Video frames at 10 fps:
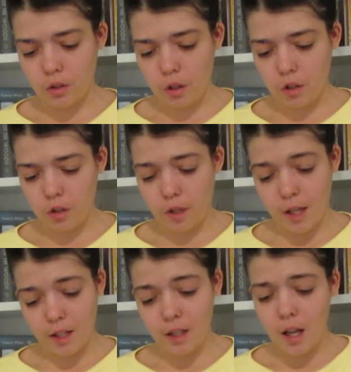
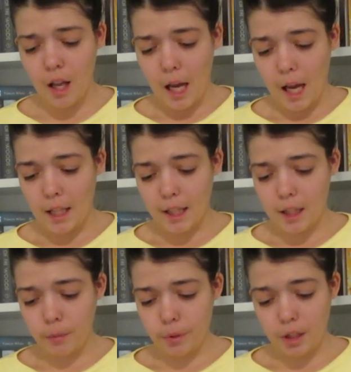Sorcerer
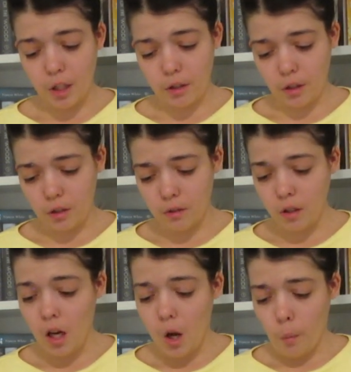Elena Bonanno
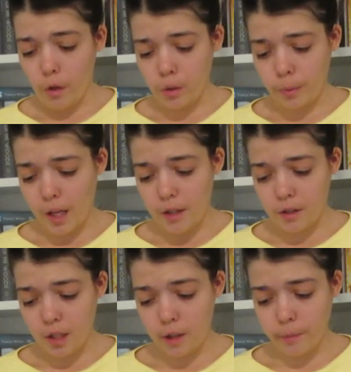was
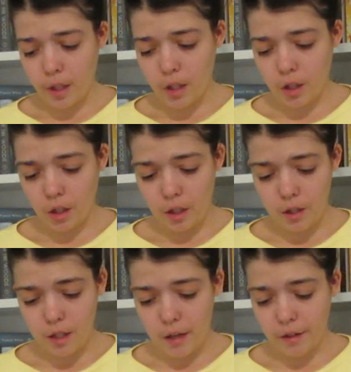blindsided by a
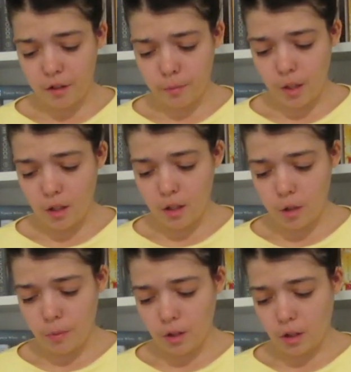curse, now after begging the
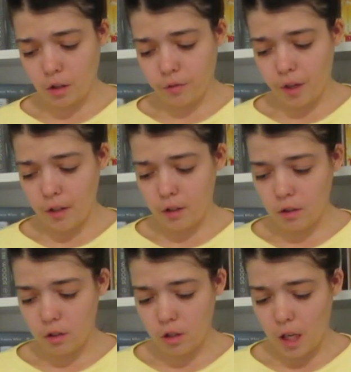spell that confined her
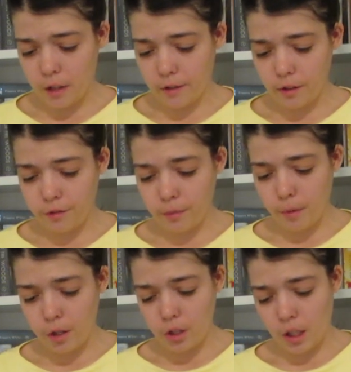to the shallows of her
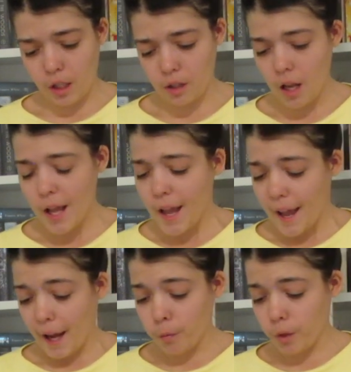marshland,
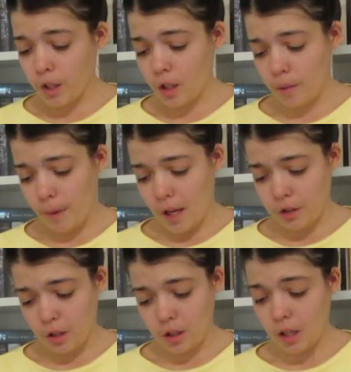and weakened her
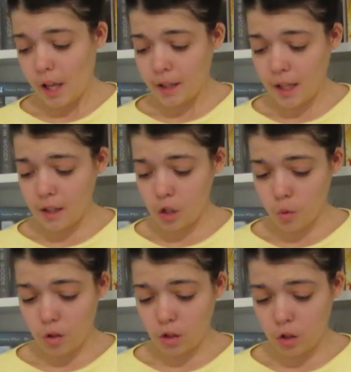magic, and led her
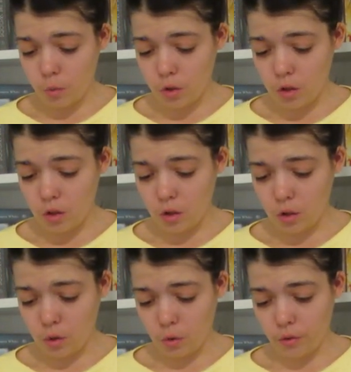struggling to return
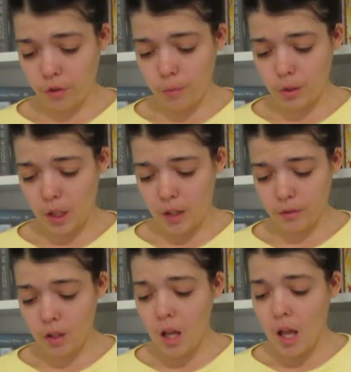her to her former
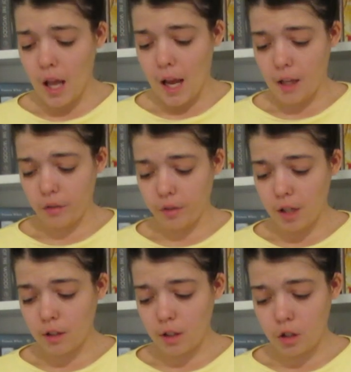life, and the
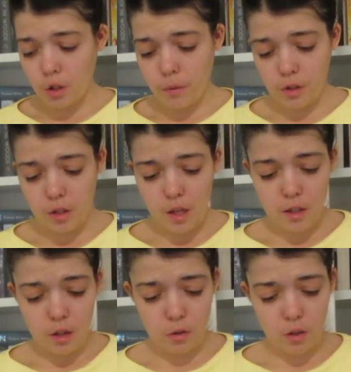vineyard she was
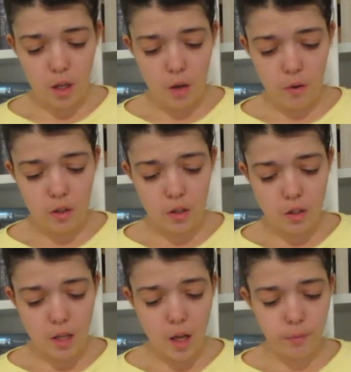destined to inherit
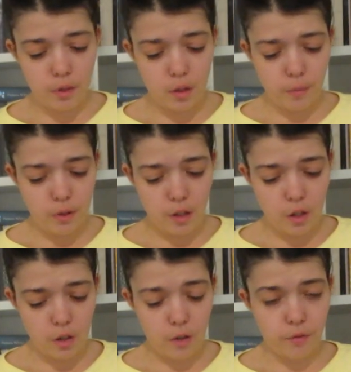is now in the
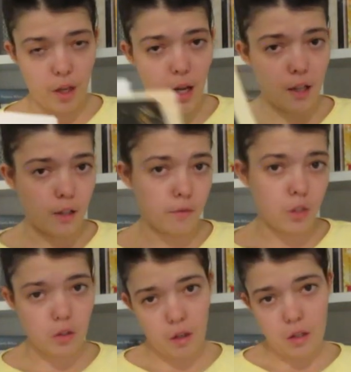possession of a handsome
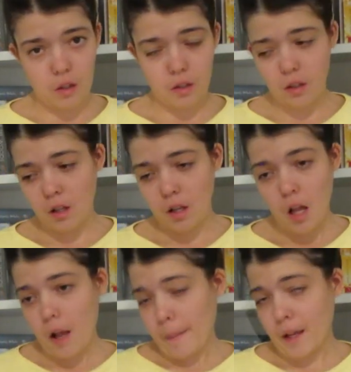stranger.
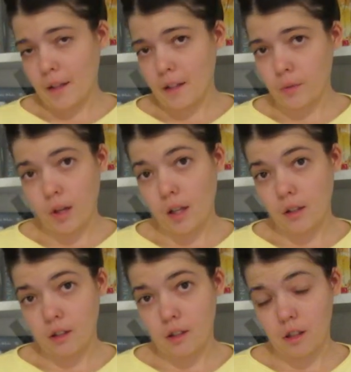Because what
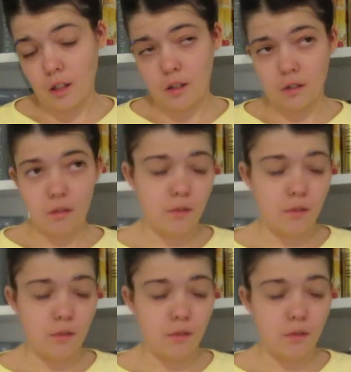else is new?